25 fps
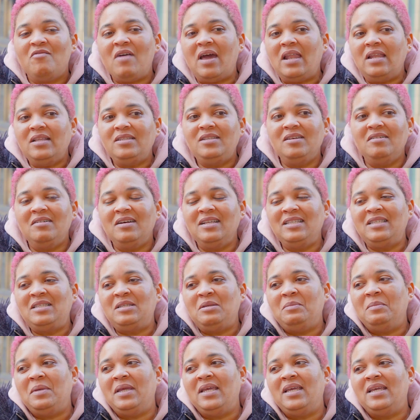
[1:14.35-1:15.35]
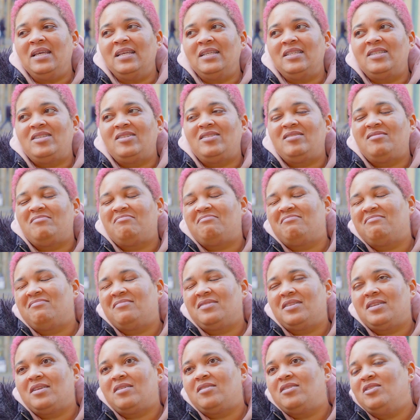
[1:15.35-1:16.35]
Valentine's to me is,
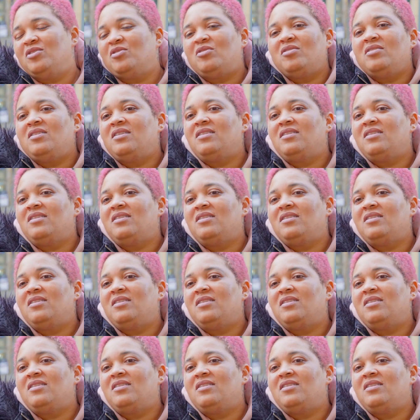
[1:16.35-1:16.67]
you